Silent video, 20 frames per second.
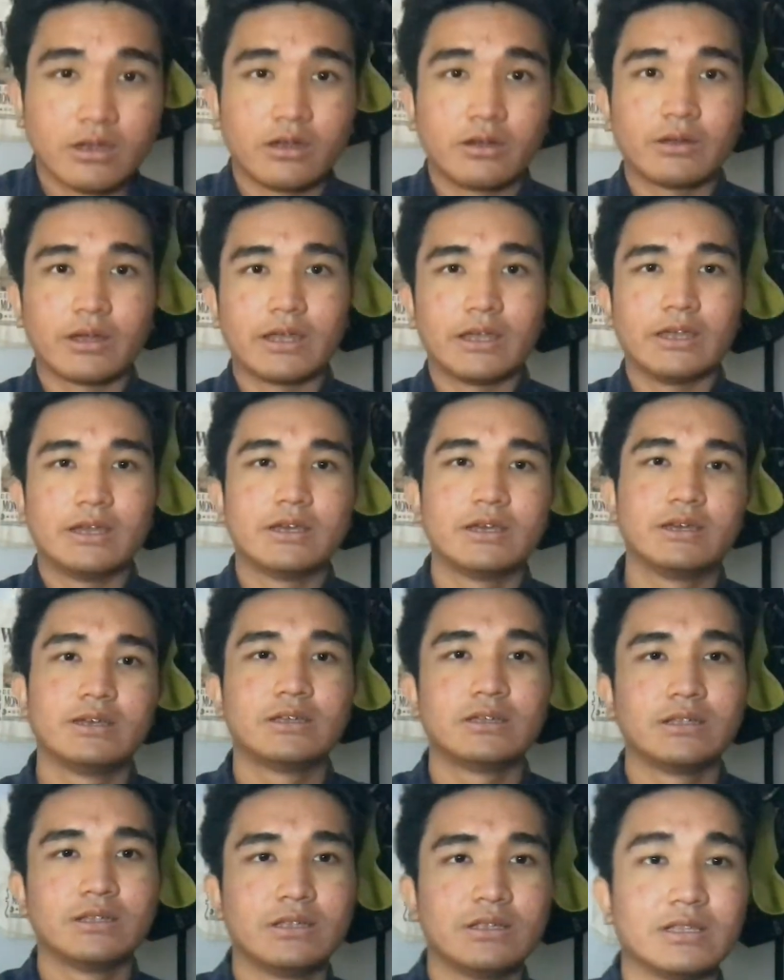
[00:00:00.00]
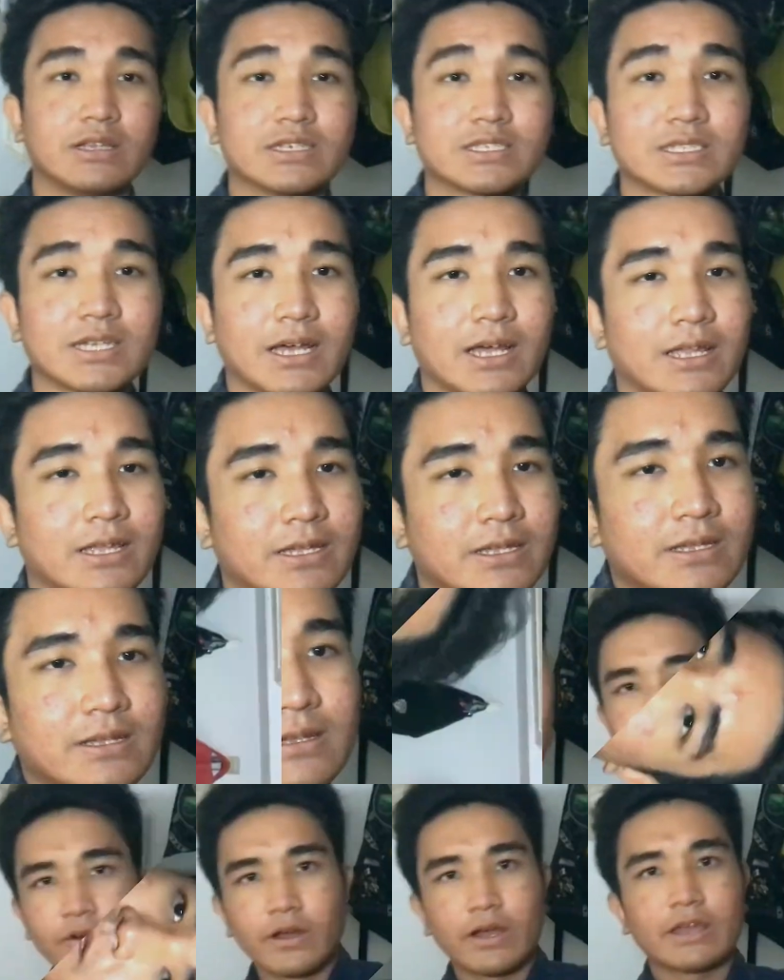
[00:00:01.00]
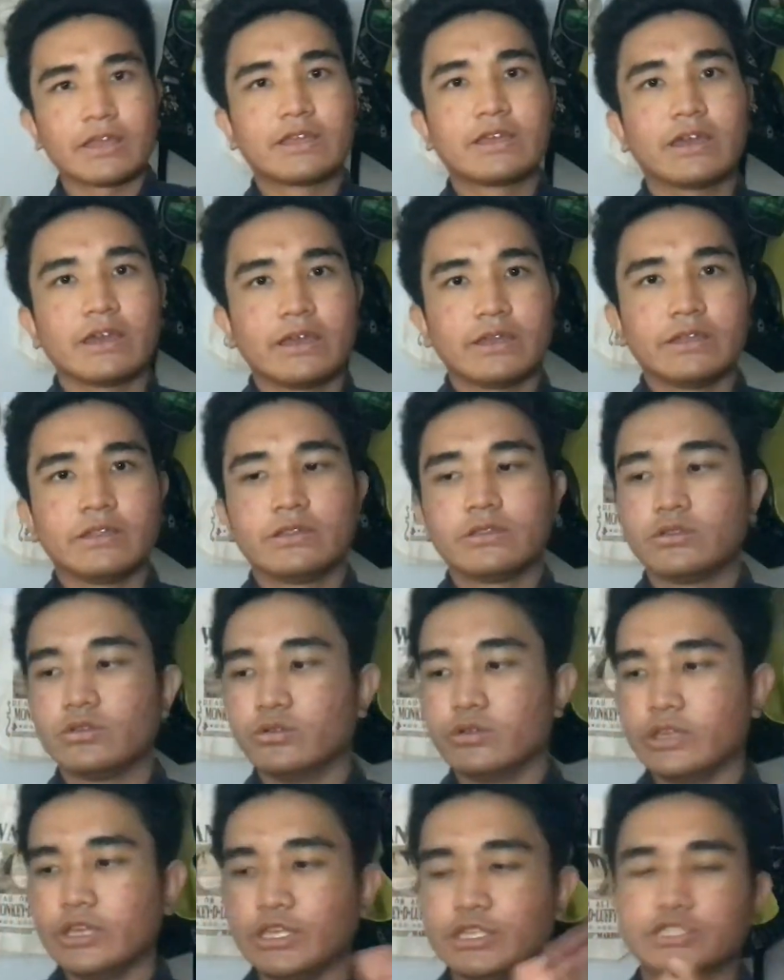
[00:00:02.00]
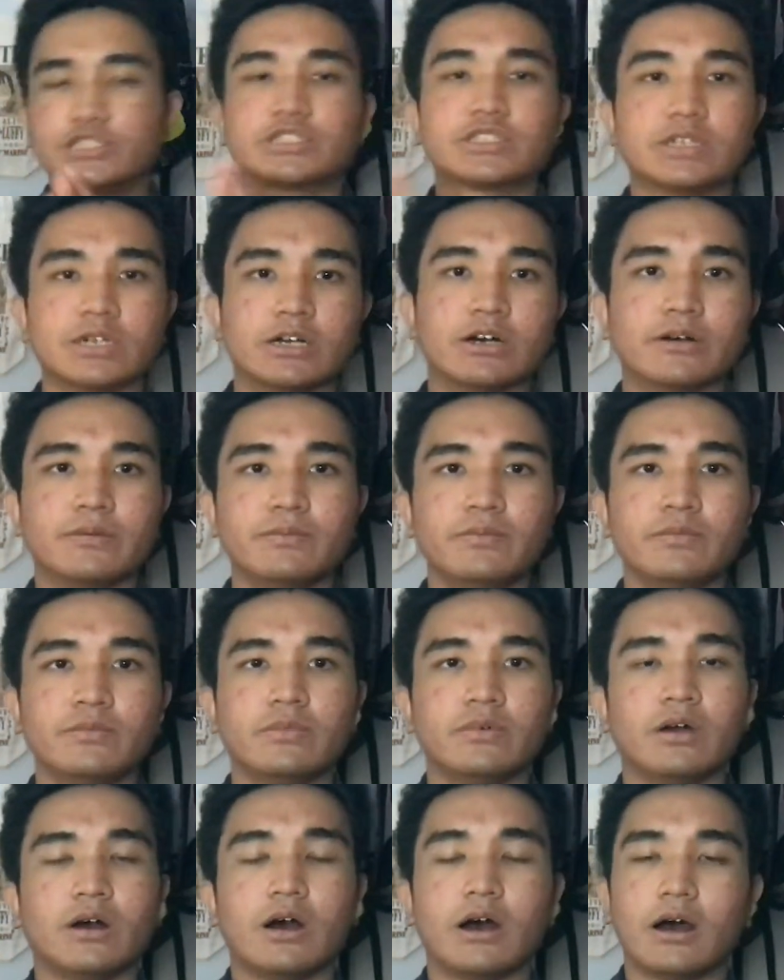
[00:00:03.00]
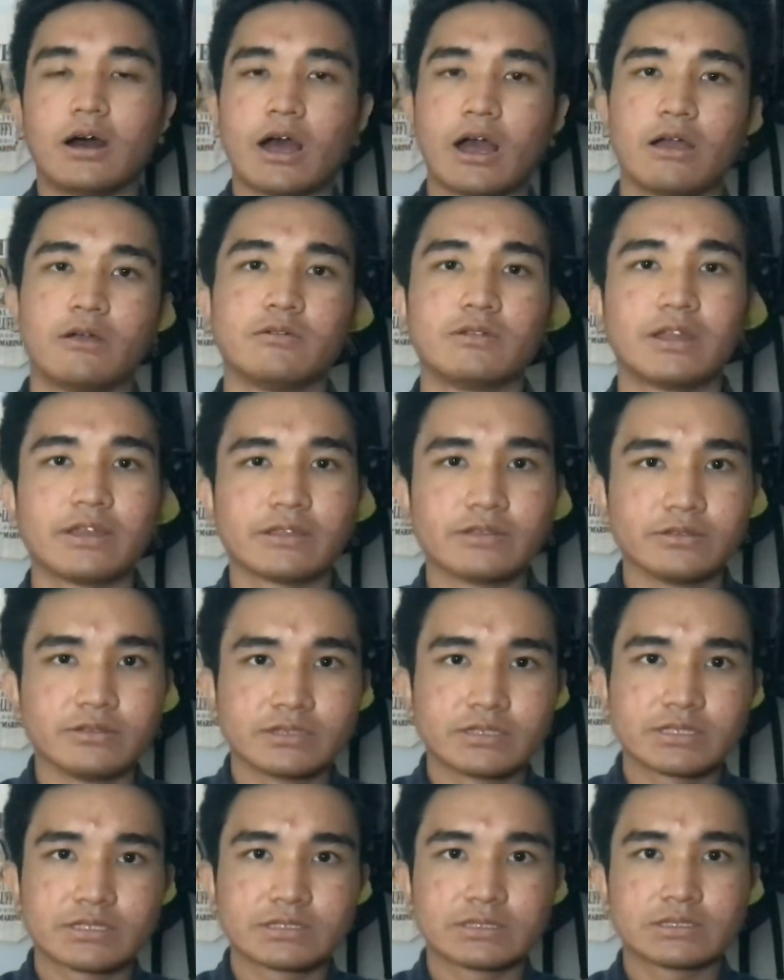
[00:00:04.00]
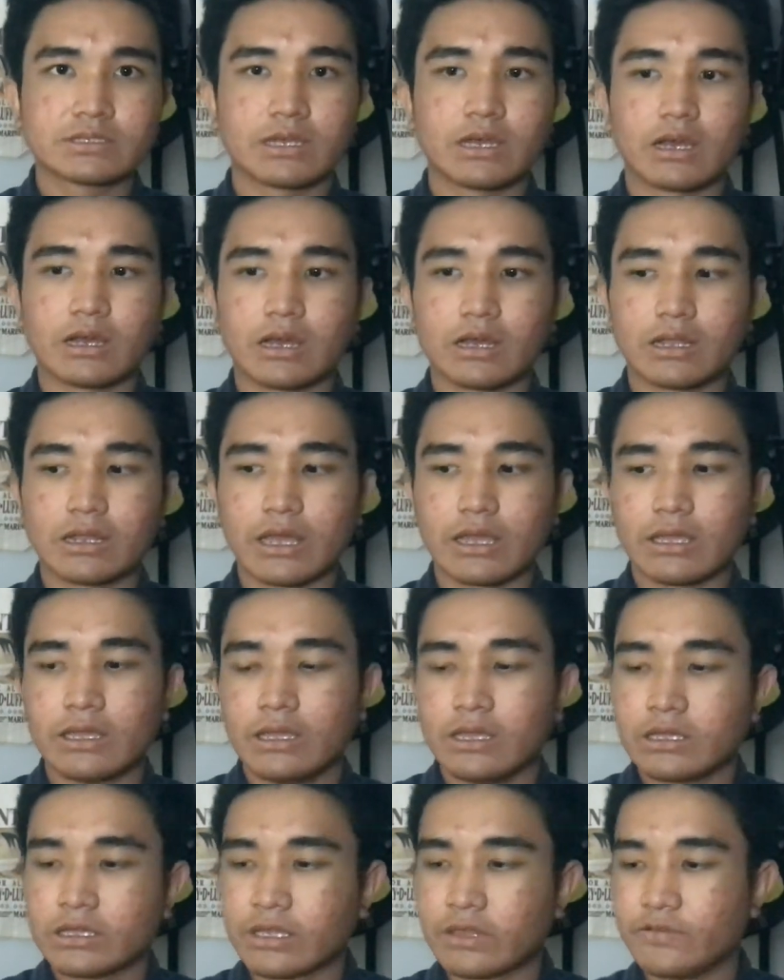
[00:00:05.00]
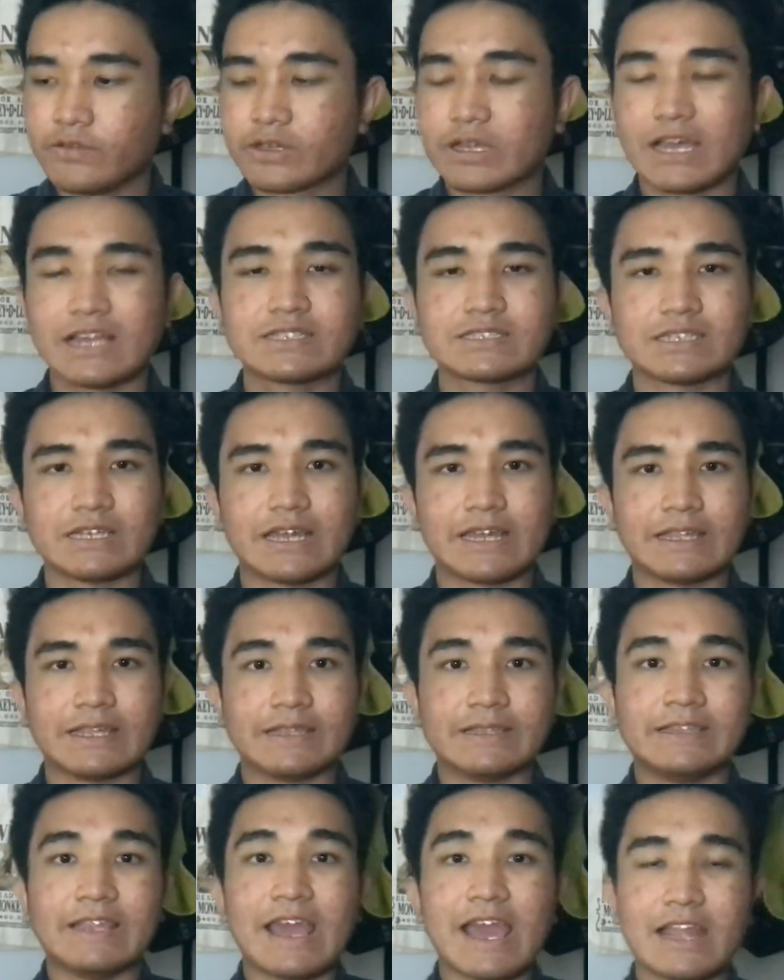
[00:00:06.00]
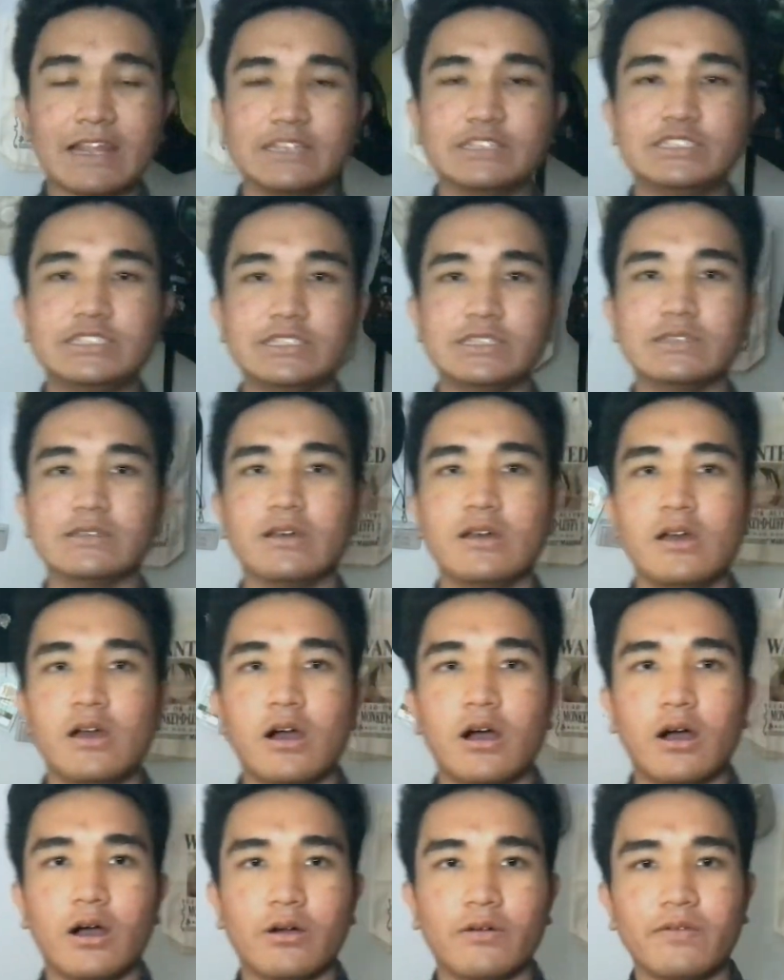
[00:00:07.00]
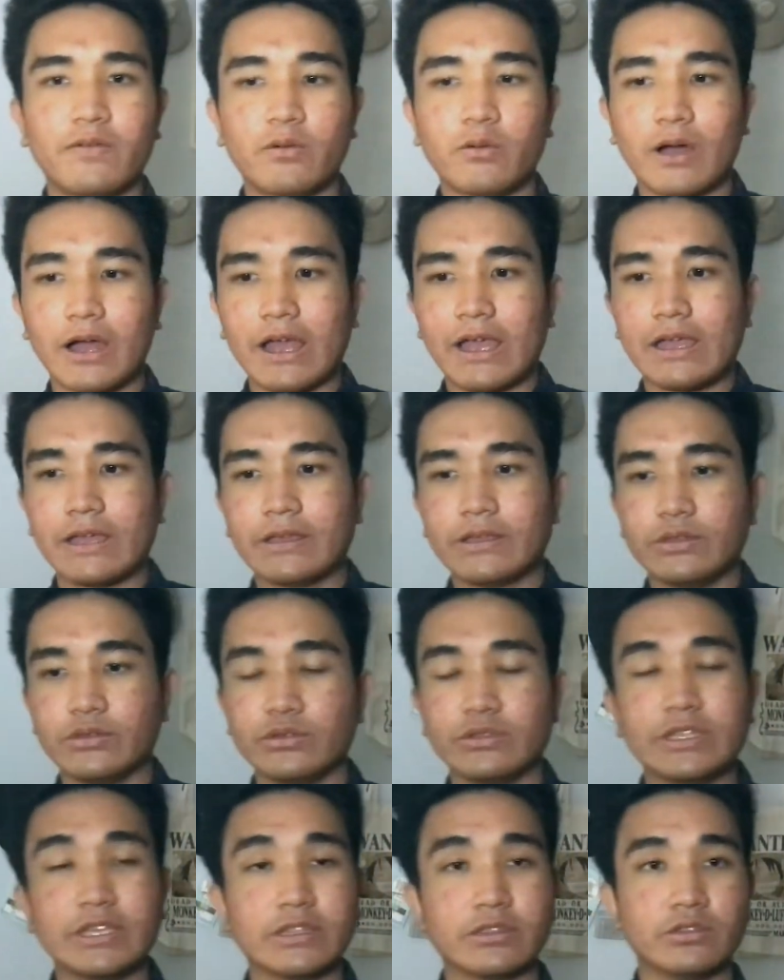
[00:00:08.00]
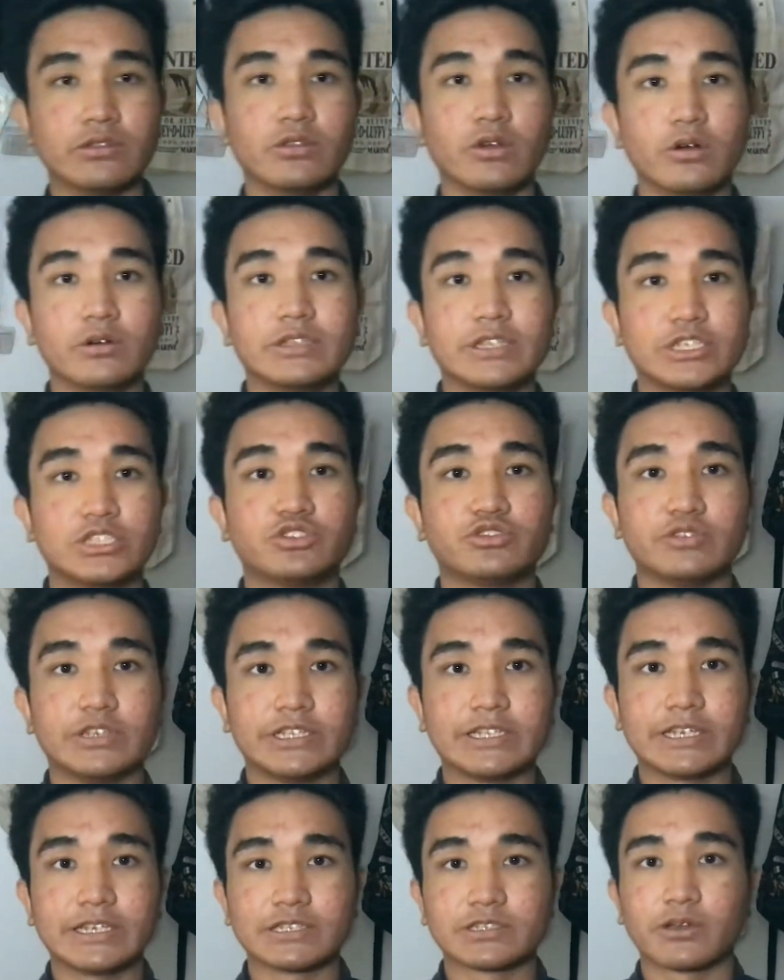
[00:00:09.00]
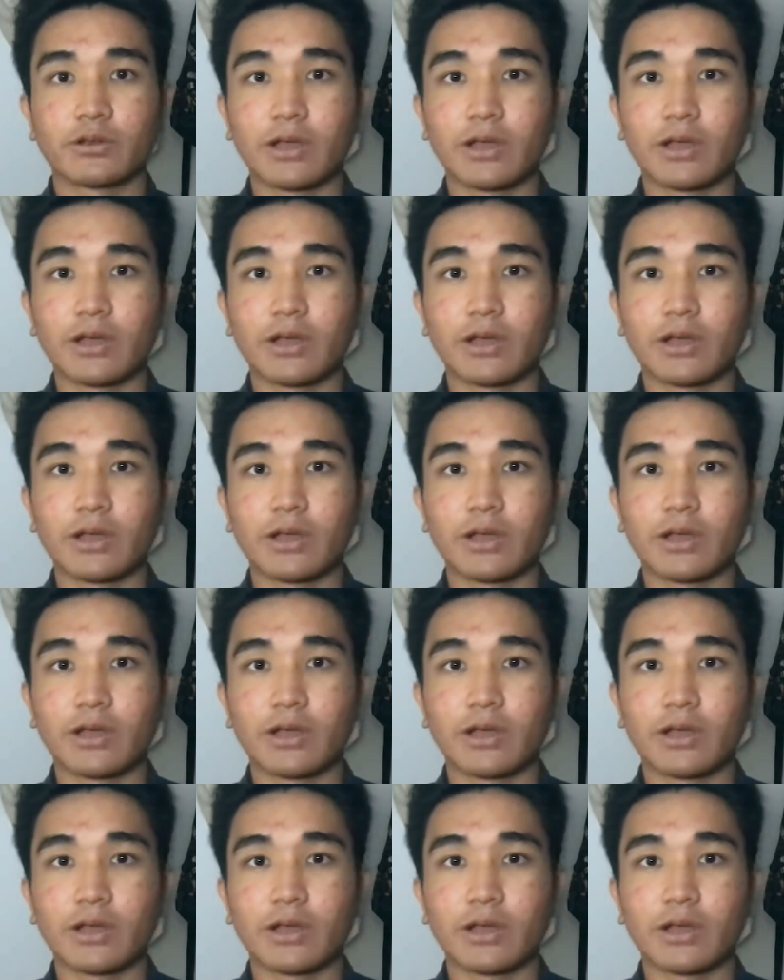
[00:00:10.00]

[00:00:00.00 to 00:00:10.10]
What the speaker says: Alright, let's start. Before I get into each term, I would like to give you guys an analogy of why you need to know these 3 things.